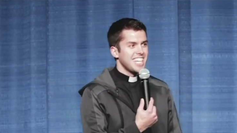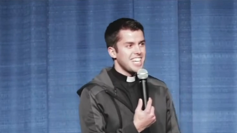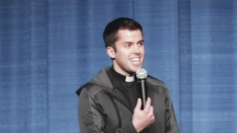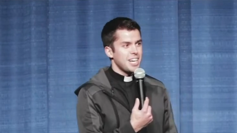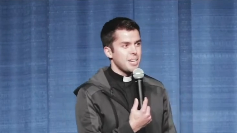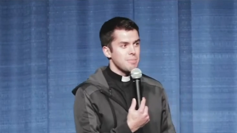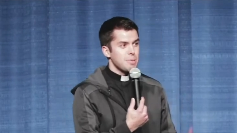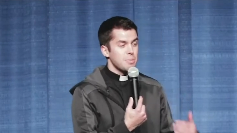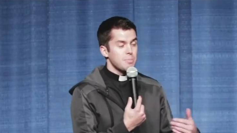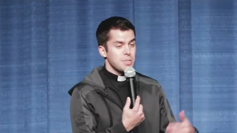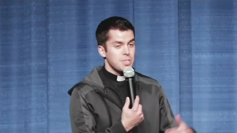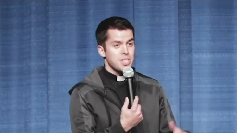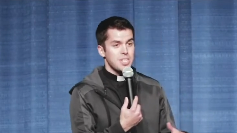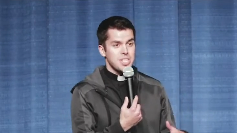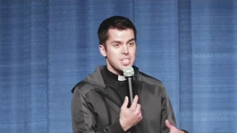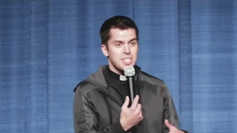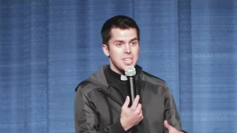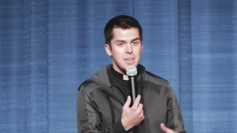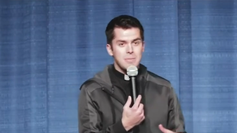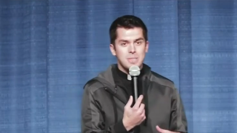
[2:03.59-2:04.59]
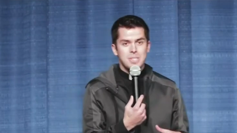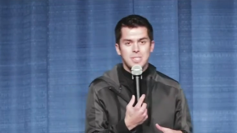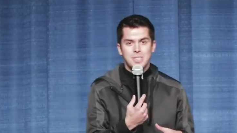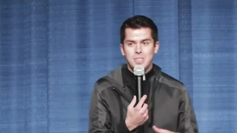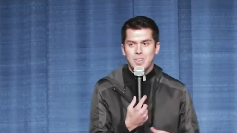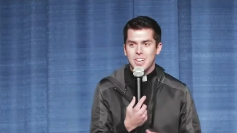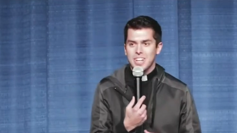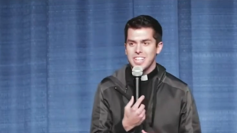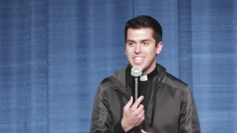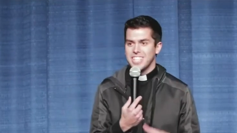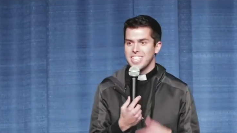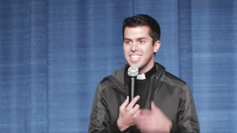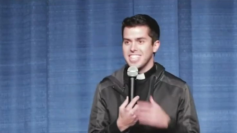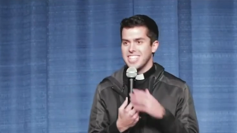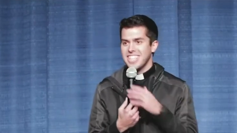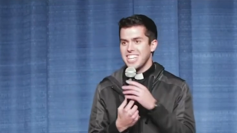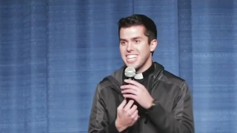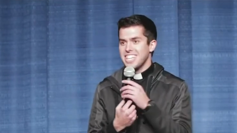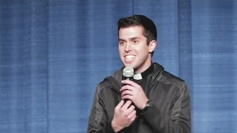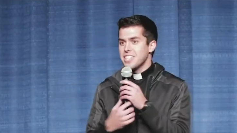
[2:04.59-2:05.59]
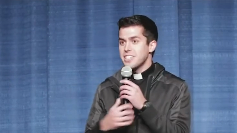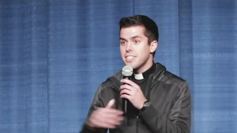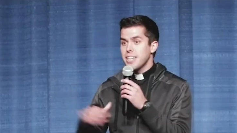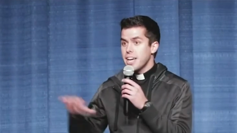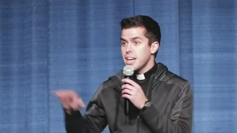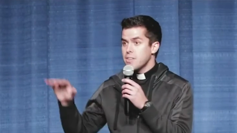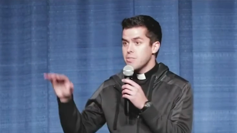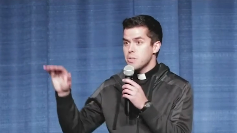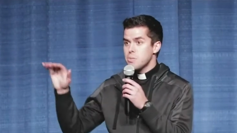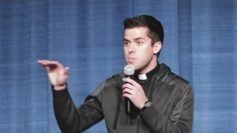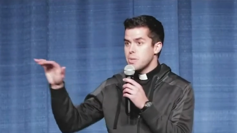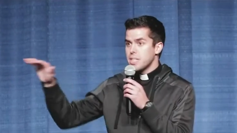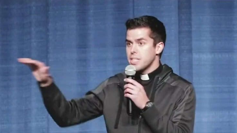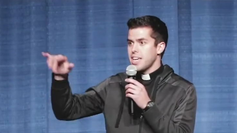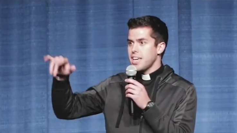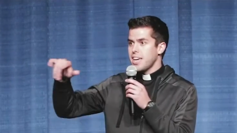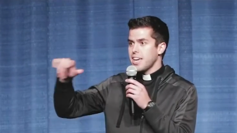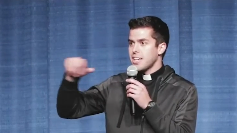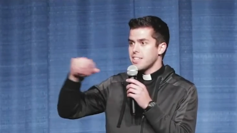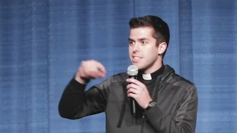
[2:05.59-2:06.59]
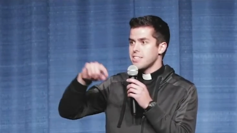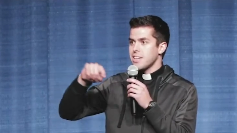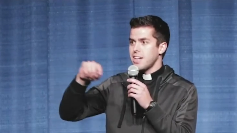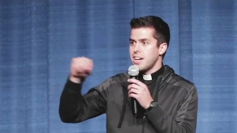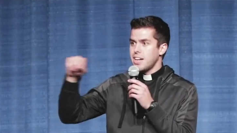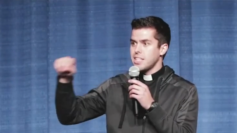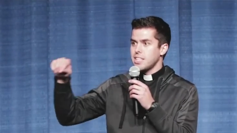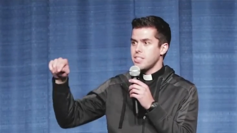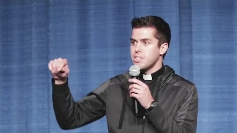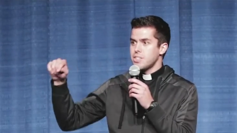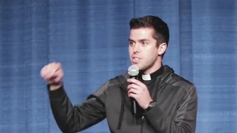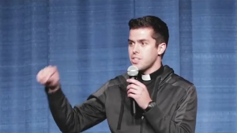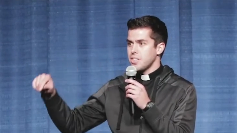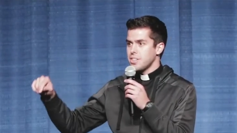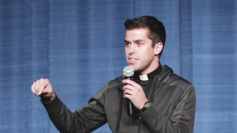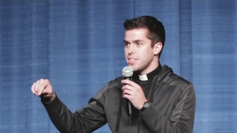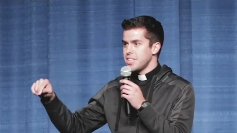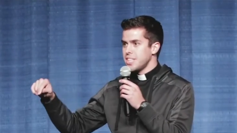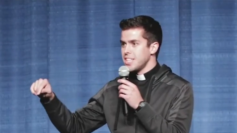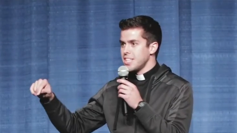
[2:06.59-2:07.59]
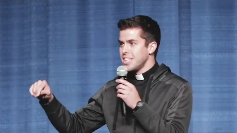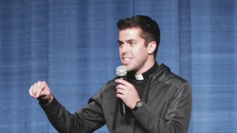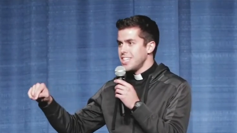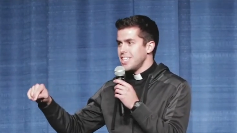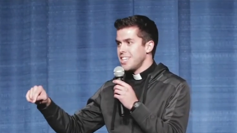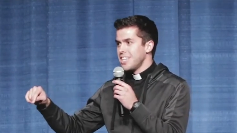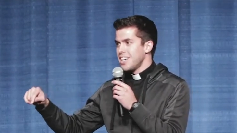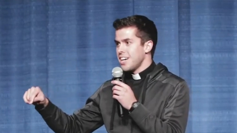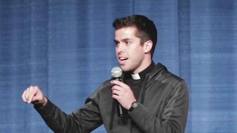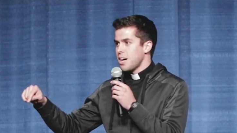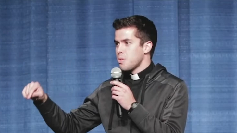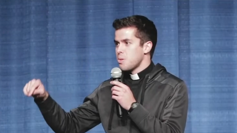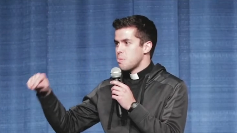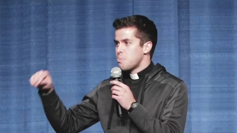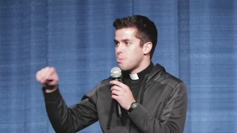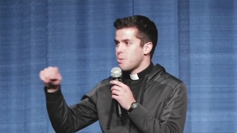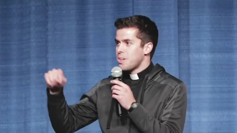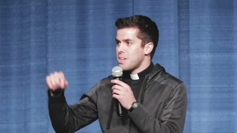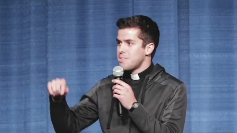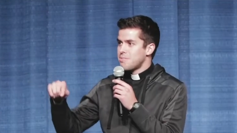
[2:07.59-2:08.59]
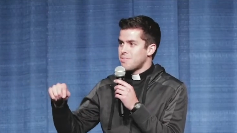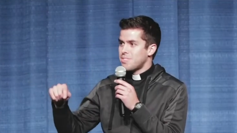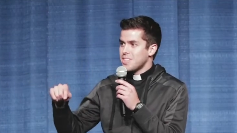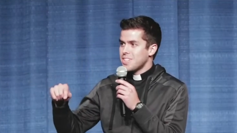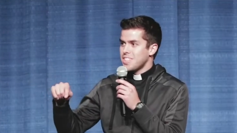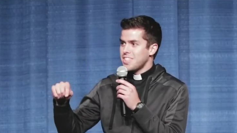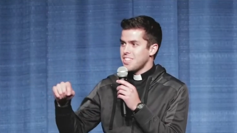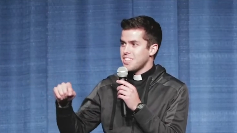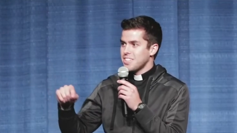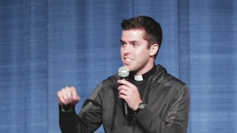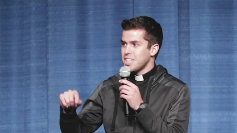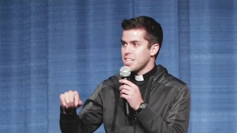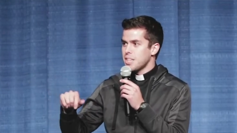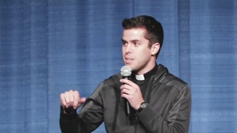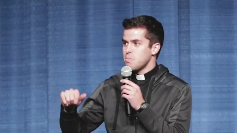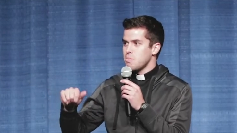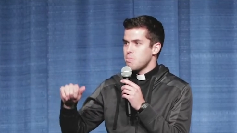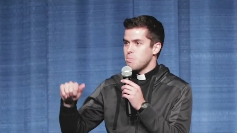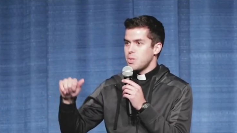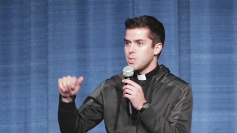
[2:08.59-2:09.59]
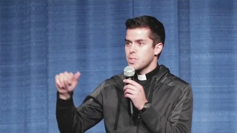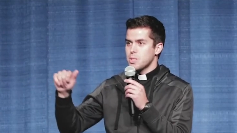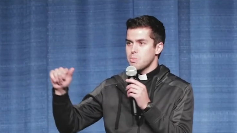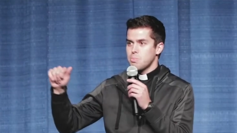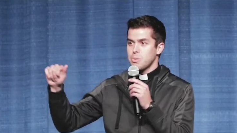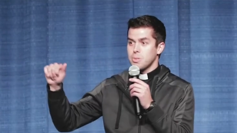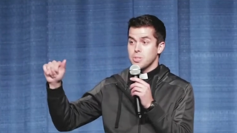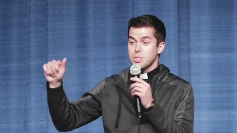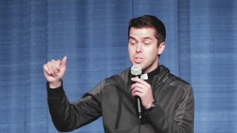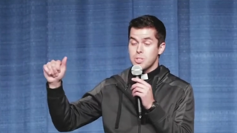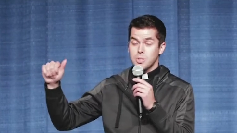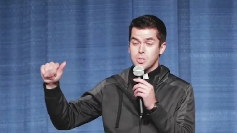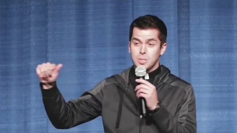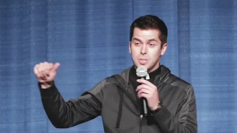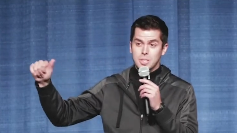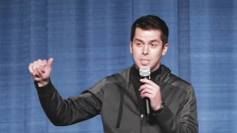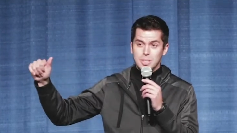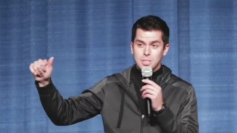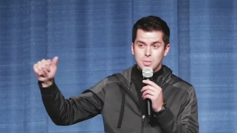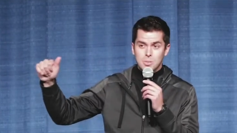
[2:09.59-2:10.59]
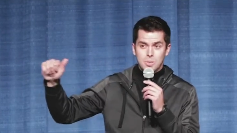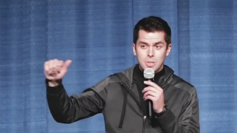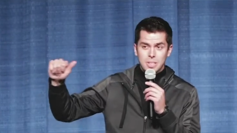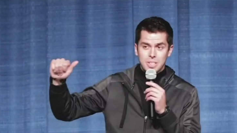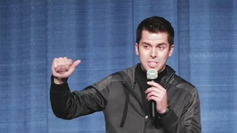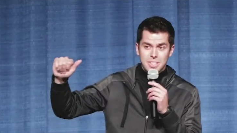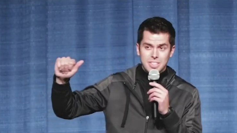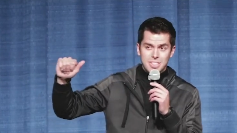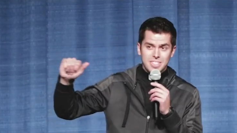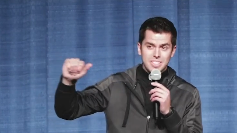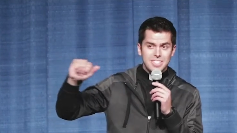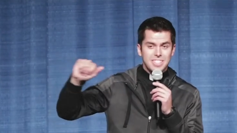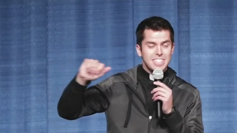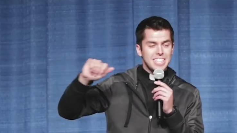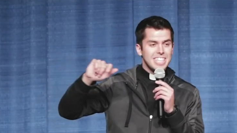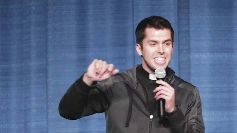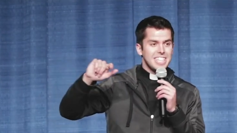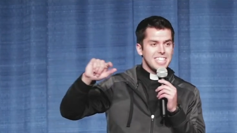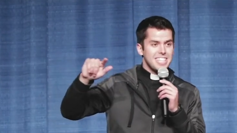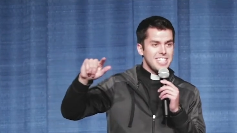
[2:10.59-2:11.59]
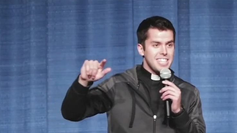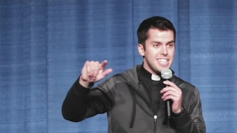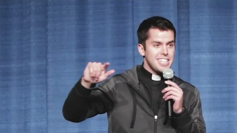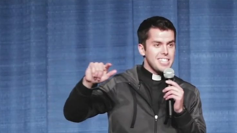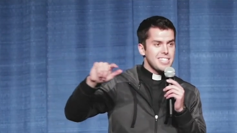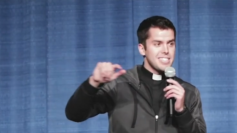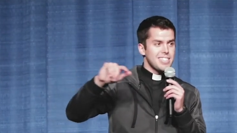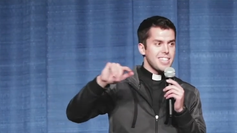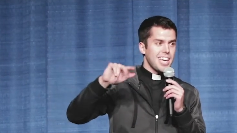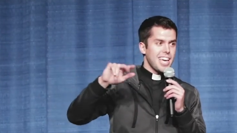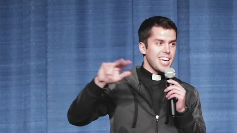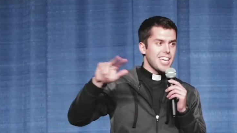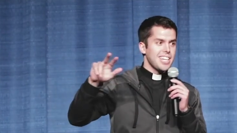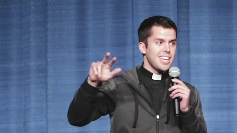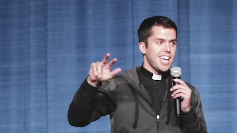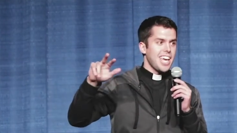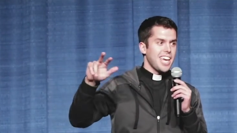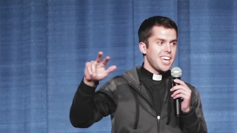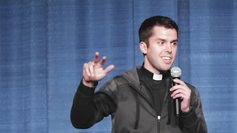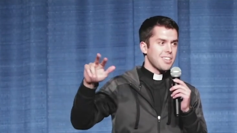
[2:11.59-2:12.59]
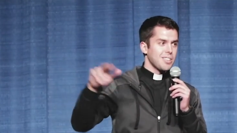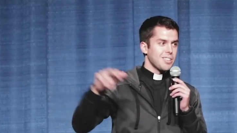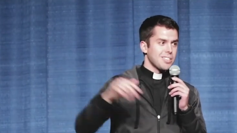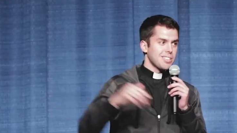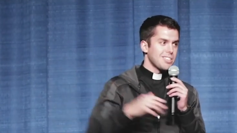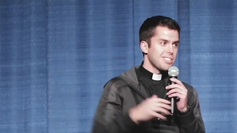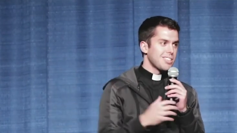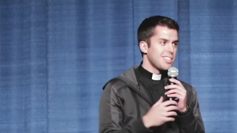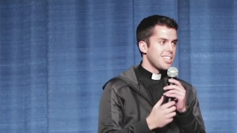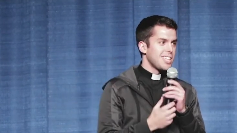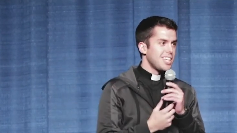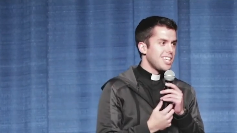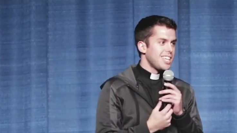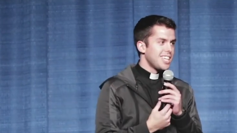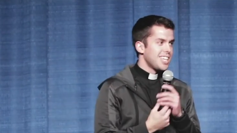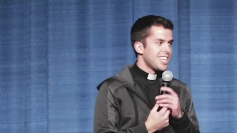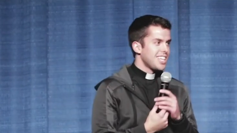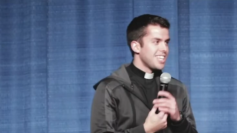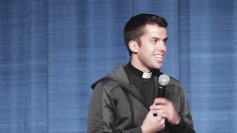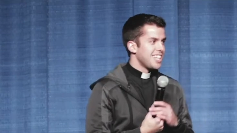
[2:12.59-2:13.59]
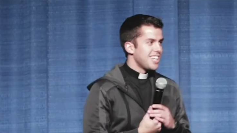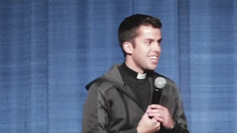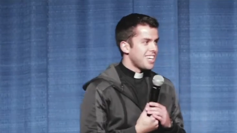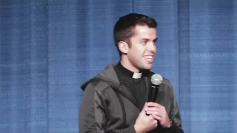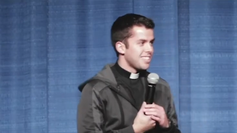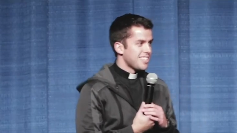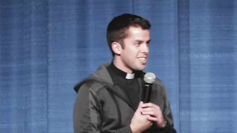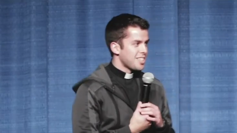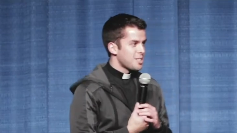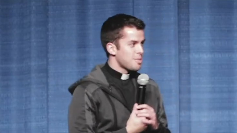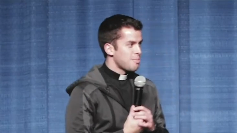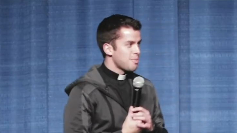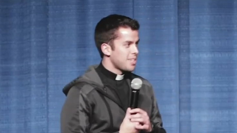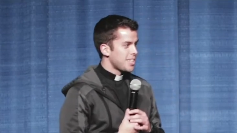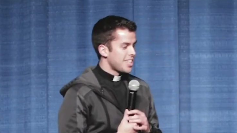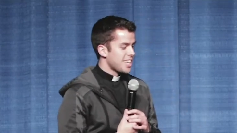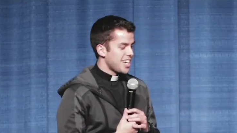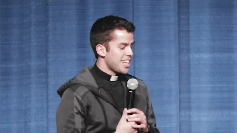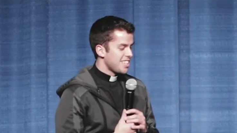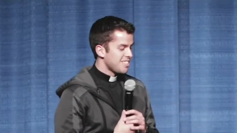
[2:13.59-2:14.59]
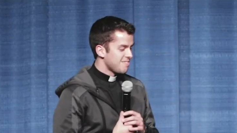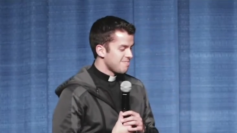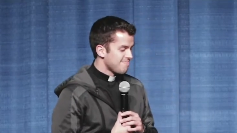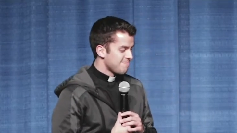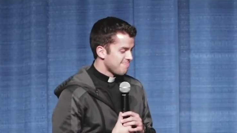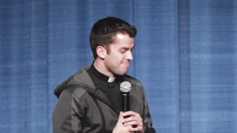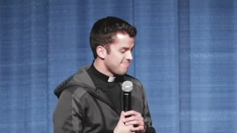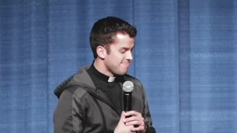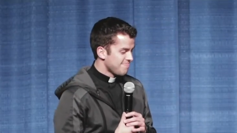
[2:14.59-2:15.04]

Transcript: But she demonstrated it, and then I just had everybody lay hands on each other. We prayed for healing, and multiple shoulders were healed, knees and ankles. Thanks be to God.